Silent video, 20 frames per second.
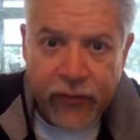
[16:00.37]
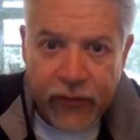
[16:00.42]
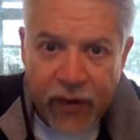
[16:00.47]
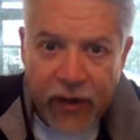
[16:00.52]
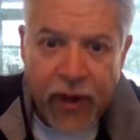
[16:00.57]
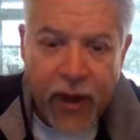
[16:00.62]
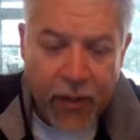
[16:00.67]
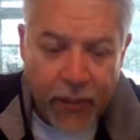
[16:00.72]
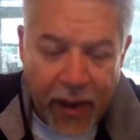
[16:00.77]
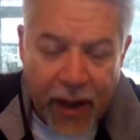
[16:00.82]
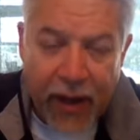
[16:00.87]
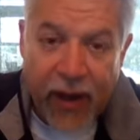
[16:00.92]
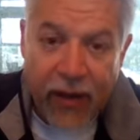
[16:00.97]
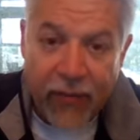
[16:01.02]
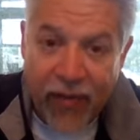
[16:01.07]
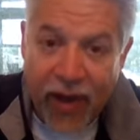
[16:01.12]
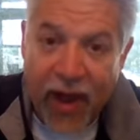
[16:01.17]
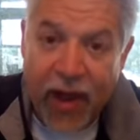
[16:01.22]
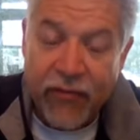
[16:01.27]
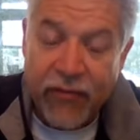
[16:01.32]
to come out
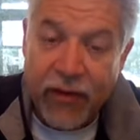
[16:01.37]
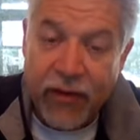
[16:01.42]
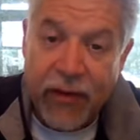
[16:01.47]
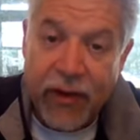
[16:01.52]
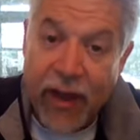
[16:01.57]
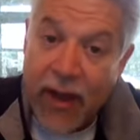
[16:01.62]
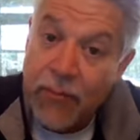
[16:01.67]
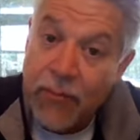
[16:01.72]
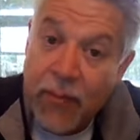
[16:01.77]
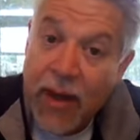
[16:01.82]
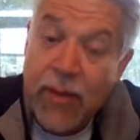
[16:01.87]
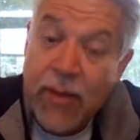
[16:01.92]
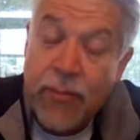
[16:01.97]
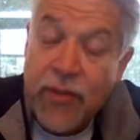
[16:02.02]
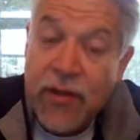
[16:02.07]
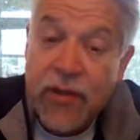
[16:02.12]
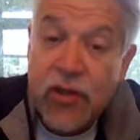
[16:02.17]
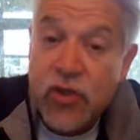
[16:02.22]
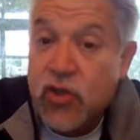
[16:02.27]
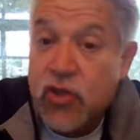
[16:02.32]
of heaven and
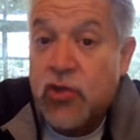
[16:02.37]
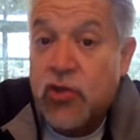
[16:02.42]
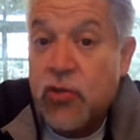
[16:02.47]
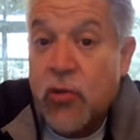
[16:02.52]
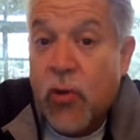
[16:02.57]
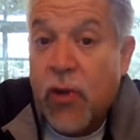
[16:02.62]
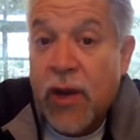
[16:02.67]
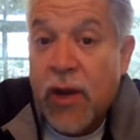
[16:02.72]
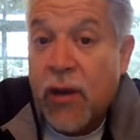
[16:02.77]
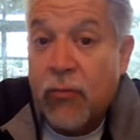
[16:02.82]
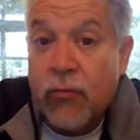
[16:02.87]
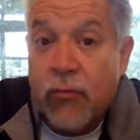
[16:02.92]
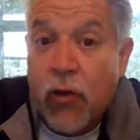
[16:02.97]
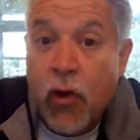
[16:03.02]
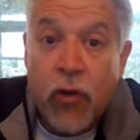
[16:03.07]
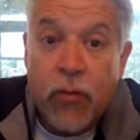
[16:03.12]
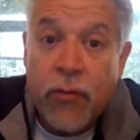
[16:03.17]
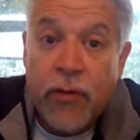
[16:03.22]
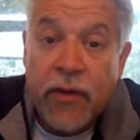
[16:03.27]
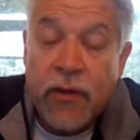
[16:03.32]
maybe destroy a
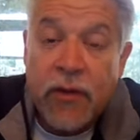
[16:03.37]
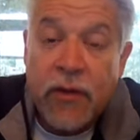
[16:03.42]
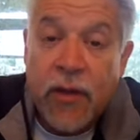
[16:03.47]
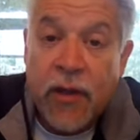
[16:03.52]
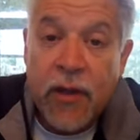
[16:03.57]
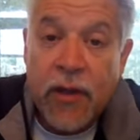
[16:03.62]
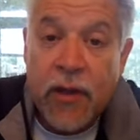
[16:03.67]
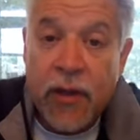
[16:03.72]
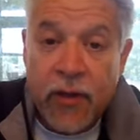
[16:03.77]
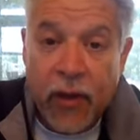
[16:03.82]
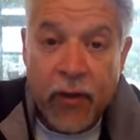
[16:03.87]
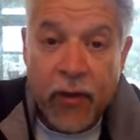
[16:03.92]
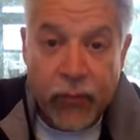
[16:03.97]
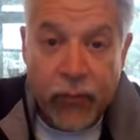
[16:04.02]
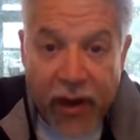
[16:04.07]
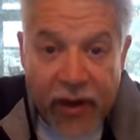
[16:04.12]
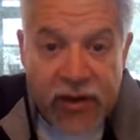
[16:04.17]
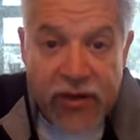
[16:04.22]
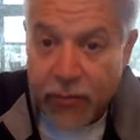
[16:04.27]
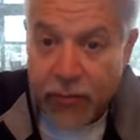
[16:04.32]
roman a
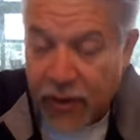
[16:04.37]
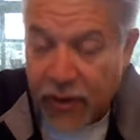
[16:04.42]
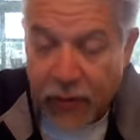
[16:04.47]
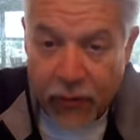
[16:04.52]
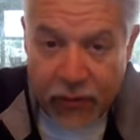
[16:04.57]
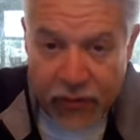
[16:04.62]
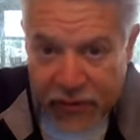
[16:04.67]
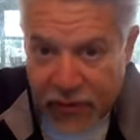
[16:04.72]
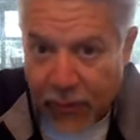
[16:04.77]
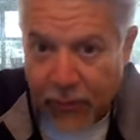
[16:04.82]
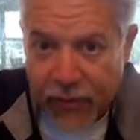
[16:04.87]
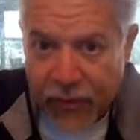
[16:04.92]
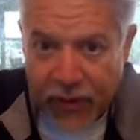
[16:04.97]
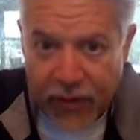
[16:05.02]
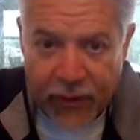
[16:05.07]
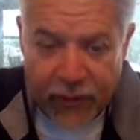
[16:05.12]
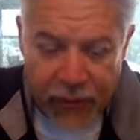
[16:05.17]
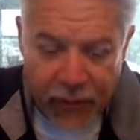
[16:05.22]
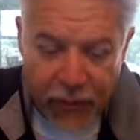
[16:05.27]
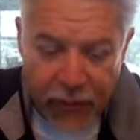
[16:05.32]
regiment or
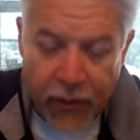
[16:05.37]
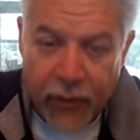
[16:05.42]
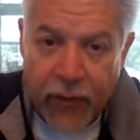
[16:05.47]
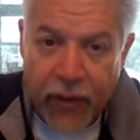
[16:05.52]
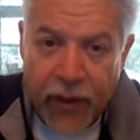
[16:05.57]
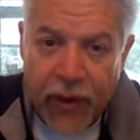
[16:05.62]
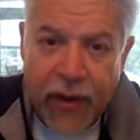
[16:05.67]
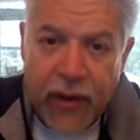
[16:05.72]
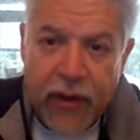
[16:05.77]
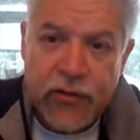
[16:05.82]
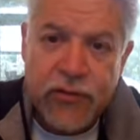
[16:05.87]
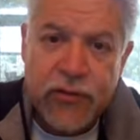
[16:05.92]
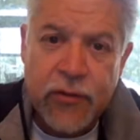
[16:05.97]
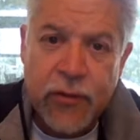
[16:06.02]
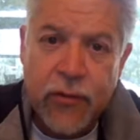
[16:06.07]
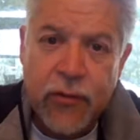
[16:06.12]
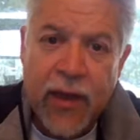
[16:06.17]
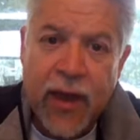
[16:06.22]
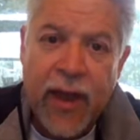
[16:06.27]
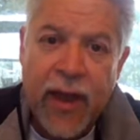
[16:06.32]
something, you know,
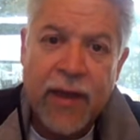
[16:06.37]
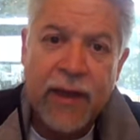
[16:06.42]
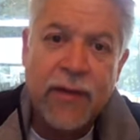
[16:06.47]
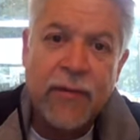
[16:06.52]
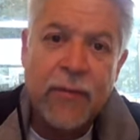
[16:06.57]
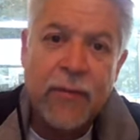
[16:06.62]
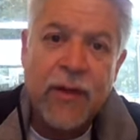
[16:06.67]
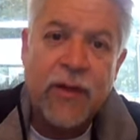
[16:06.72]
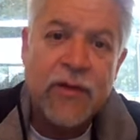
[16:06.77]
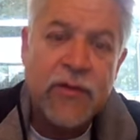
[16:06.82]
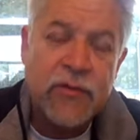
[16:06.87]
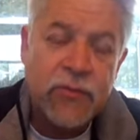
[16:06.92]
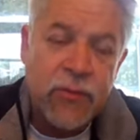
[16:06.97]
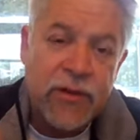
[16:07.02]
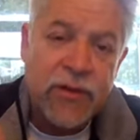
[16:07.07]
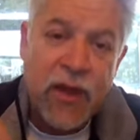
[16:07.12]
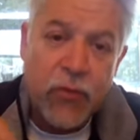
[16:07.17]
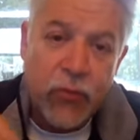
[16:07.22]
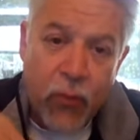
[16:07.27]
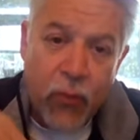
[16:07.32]
so that because
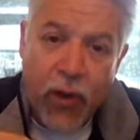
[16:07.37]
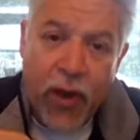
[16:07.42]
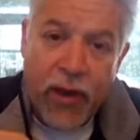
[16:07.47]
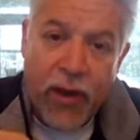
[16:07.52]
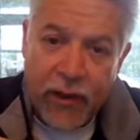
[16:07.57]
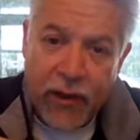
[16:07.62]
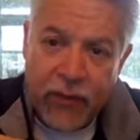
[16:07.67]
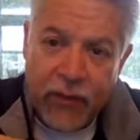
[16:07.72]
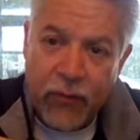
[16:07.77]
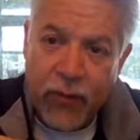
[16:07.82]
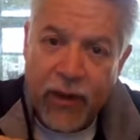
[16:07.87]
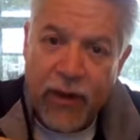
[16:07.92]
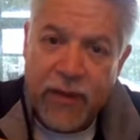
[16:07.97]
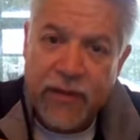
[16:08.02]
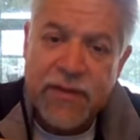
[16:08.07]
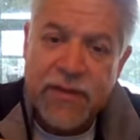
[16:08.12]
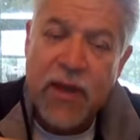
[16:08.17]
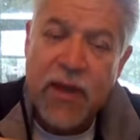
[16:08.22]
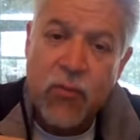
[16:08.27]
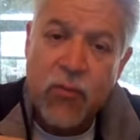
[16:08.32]
what they wanted
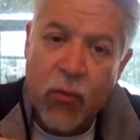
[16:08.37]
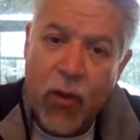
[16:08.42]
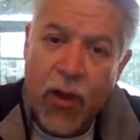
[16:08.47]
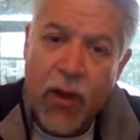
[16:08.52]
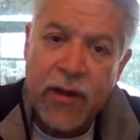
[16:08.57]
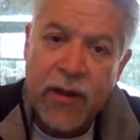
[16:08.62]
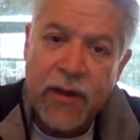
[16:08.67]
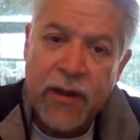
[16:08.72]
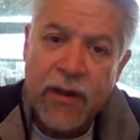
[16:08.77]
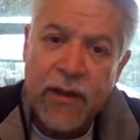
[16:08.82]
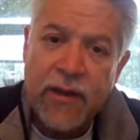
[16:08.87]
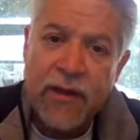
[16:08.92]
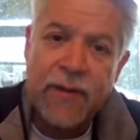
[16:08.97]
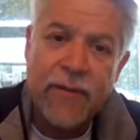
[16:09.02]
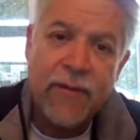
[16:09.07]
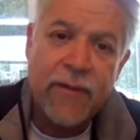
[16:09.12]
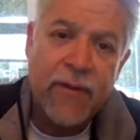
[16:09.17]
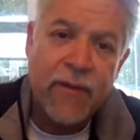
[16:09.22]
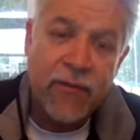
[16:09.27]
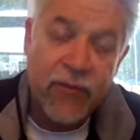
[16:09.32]
was they wanted,
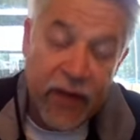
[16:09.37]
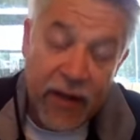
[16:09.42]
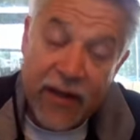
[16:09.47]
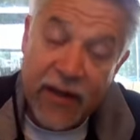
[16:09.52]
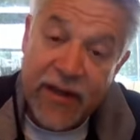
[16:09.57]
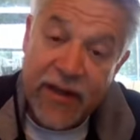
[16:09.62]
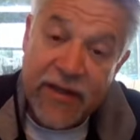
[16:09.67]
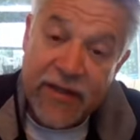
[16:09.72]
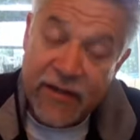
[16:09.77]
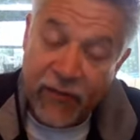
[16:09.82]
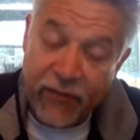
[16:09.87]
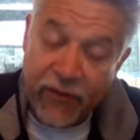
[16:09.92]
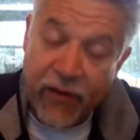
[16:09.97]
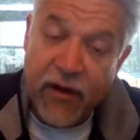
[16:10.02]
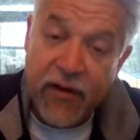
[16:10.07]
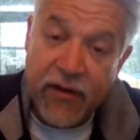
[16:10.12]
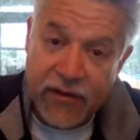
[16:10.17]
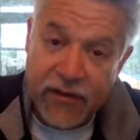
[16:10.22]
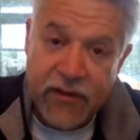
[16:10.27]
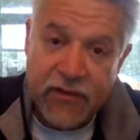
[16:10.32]
the, at least the
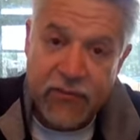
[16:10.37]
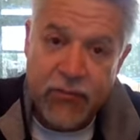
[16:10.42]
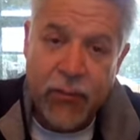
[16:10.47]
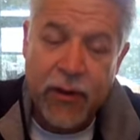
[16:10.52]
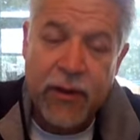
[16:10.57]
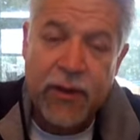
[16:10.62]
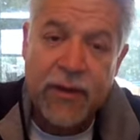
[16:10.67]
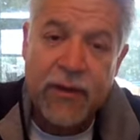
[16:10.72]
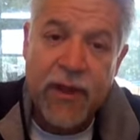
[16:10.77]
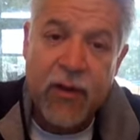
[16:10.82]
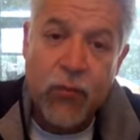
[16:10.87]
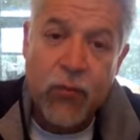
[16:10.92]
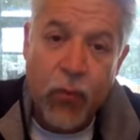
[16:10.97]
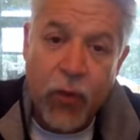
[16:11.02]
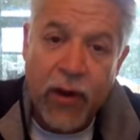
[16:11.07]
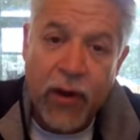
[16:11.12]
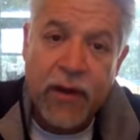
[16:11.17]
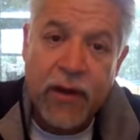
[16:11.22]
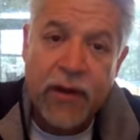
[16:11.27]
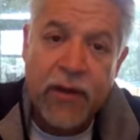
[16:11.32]
Pharisees wanted, they
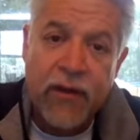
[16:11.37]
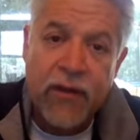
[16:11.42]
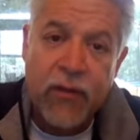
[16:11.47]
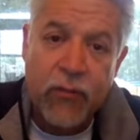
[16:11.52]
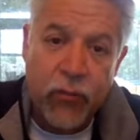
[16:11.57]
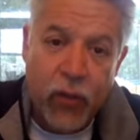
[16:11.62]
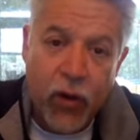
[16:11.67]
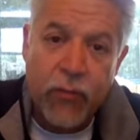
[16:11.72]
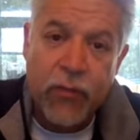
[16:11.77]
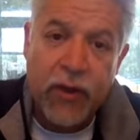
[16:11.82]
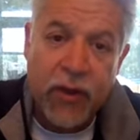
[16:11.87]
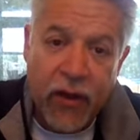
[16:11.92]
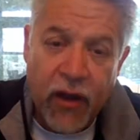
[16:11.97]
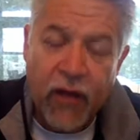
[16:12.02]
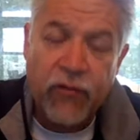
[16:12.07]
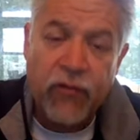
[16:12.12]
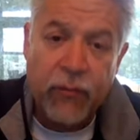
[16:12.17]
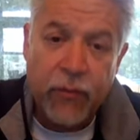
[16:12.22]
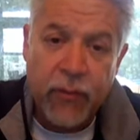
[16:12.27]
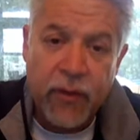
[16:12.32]
wanted the Roman
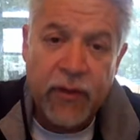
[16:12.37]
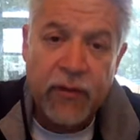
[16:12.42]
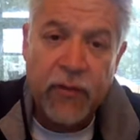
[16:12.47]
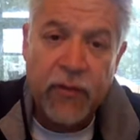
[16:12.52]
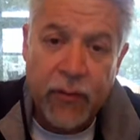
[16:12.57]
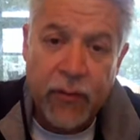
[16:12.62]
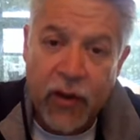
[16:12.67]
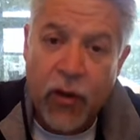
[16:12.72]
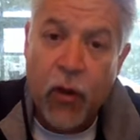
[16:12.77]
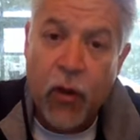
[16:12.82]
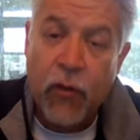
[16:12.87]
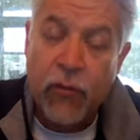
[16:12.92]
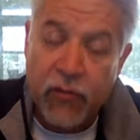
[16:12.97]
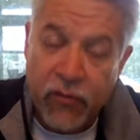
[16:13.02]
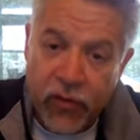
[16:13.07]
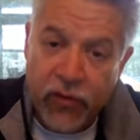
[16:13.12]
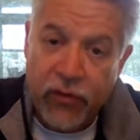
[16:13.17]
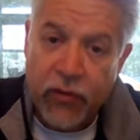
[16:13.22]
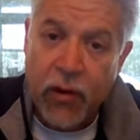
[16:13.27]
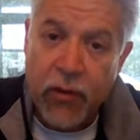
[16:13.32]
government to be
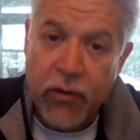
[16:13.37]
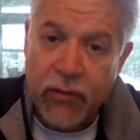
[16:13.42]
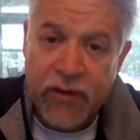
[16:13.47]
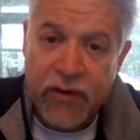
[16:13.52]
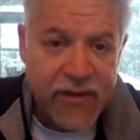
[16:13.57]
overthrown.